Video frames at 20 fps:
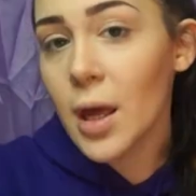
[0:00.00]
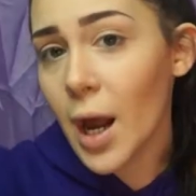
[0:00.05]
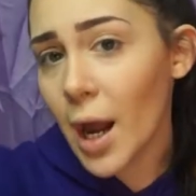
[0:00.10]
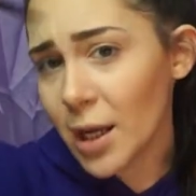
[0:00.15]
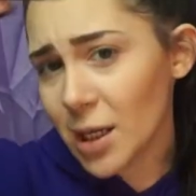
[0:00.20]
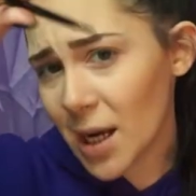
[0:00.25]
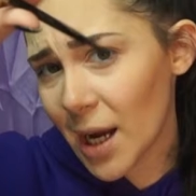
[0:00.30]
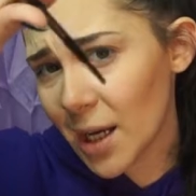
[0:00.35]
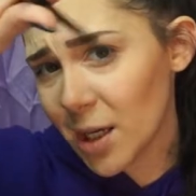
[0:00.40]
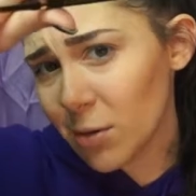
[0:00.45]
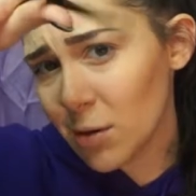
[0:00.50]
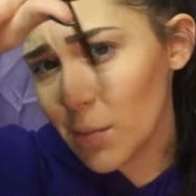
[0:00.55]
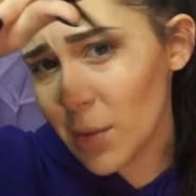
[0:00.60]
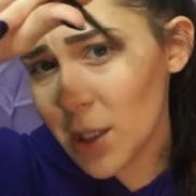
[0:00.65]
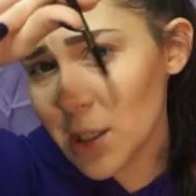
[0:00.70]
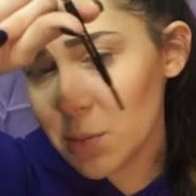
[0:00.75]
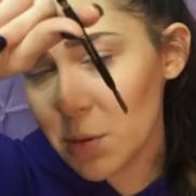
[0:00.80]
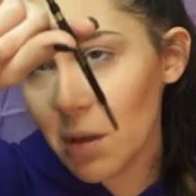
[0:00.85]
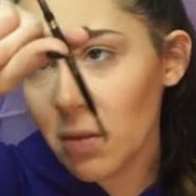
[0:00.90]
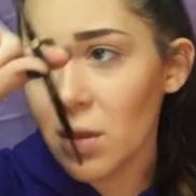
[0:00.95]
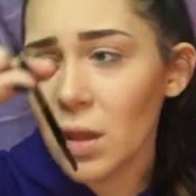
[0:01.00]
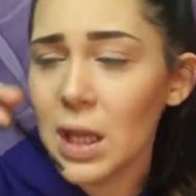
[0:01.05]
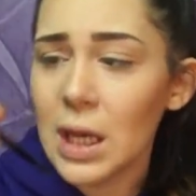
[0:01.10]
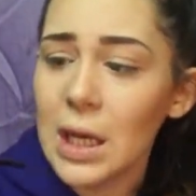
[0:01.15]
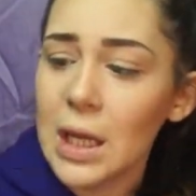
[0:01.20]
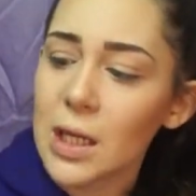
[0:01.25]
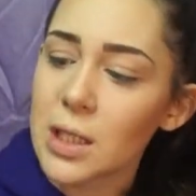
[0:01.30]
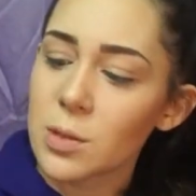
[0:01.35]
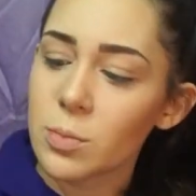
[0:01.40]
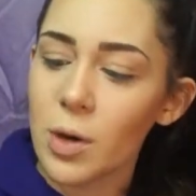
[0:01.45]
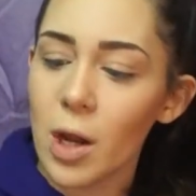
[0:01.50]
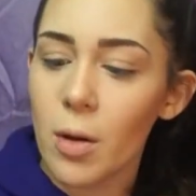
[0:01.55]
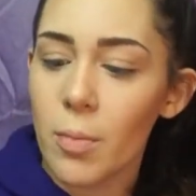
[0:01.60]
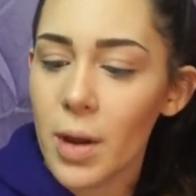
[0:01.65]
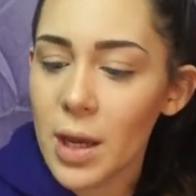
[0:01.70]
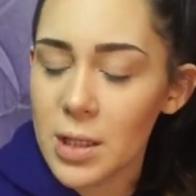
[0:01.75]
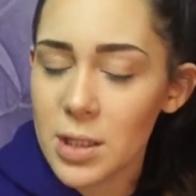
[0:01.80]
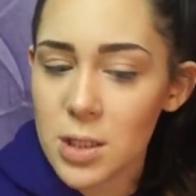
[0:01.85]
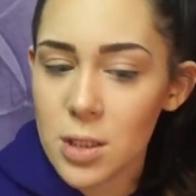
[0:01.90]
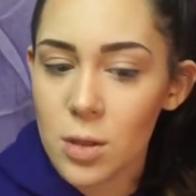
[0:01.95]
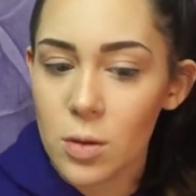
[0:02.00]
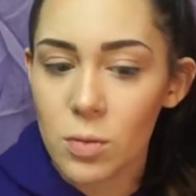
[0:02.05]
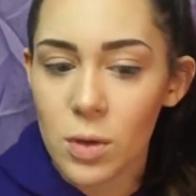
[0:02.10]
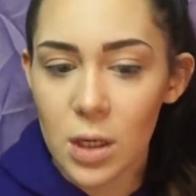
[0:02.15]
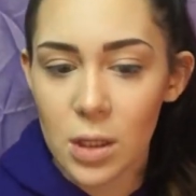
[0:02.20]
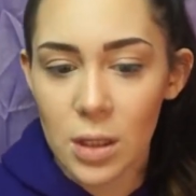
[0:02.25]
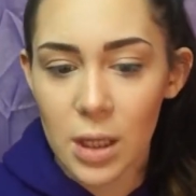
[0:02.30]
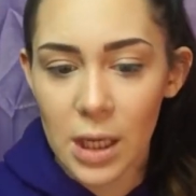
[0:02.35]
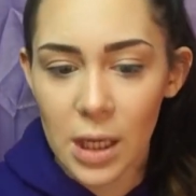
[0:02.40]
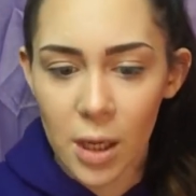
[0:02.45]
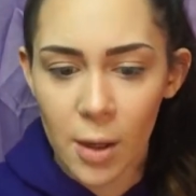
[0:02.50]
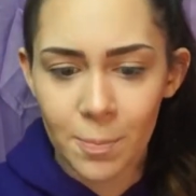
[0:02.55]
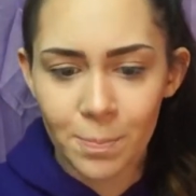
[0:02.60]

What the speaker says: It kind of reminds me of the NYX brow pencil, where like